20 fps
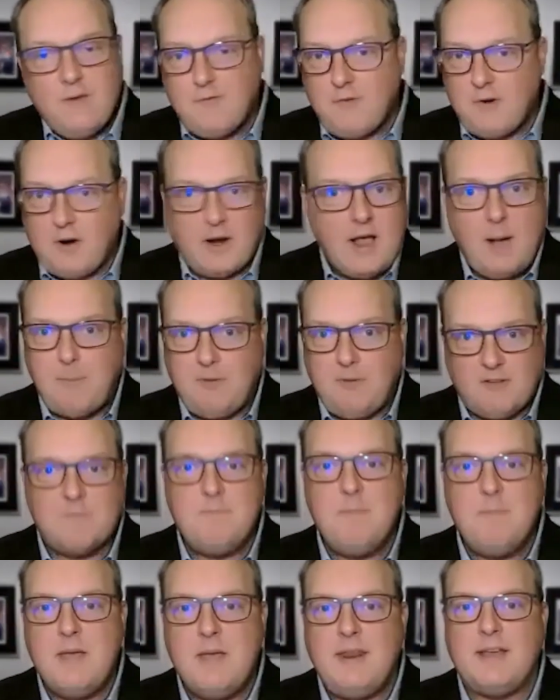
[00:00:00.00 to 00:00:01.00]
for a couple of
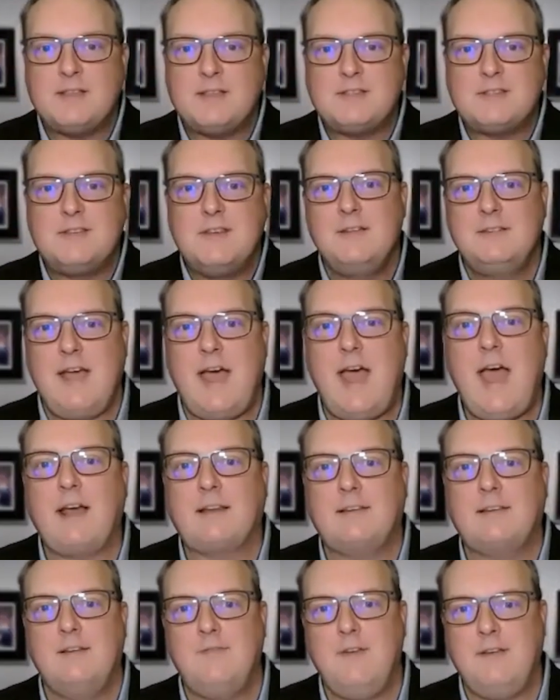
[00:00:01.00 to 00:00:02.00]
minutes to
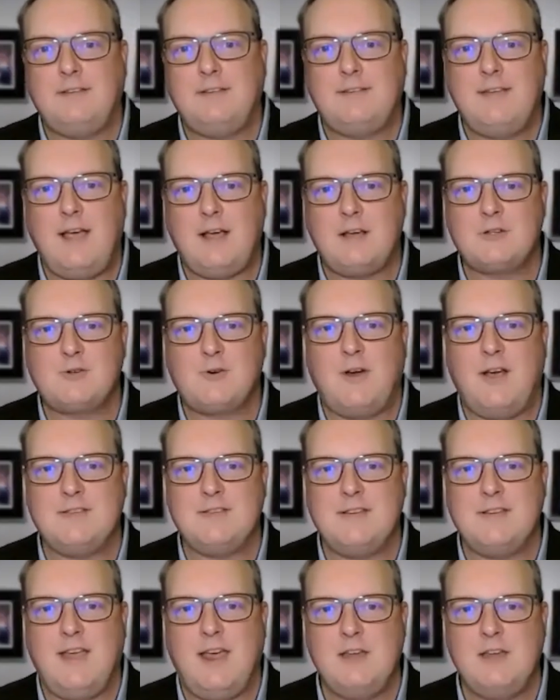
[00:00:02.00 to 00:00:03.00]
activate the
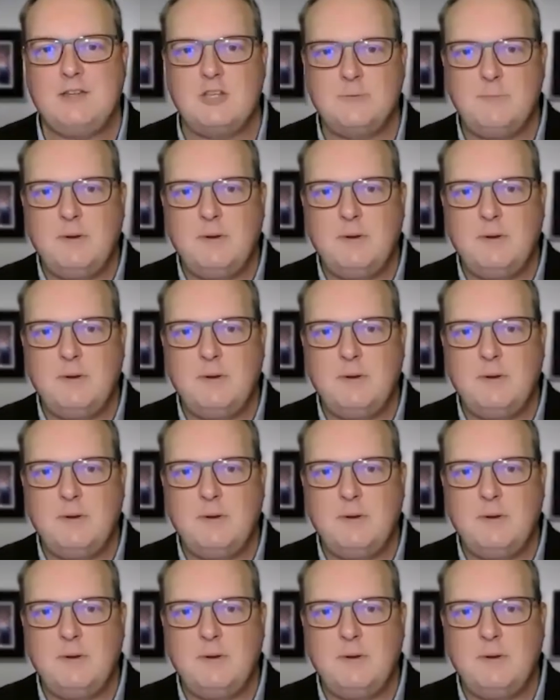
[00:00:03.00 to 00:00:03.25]
texturizing agents,